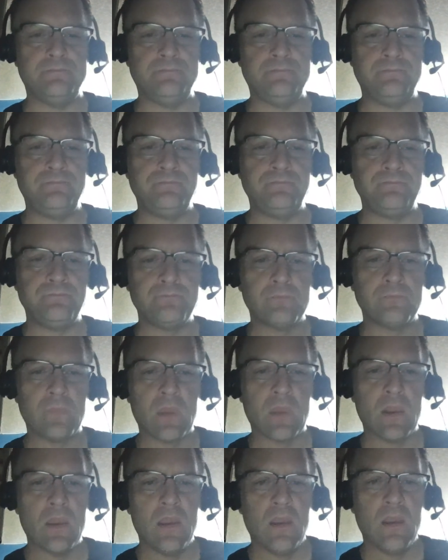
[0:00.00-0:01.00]
The
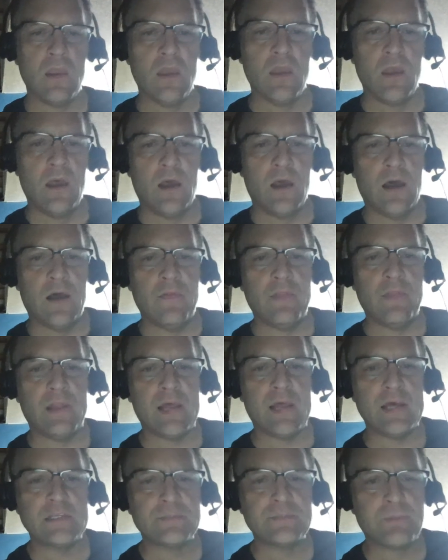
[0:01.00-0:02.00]

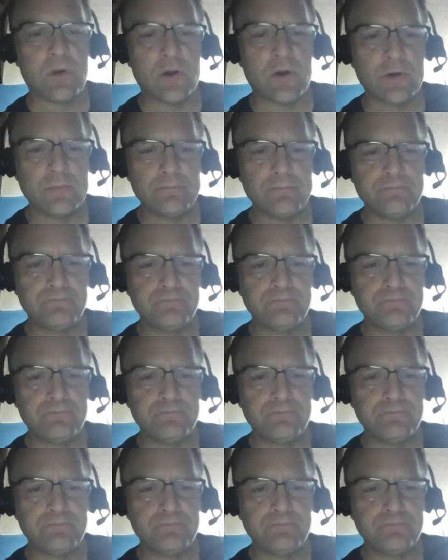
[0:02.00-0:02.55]
last part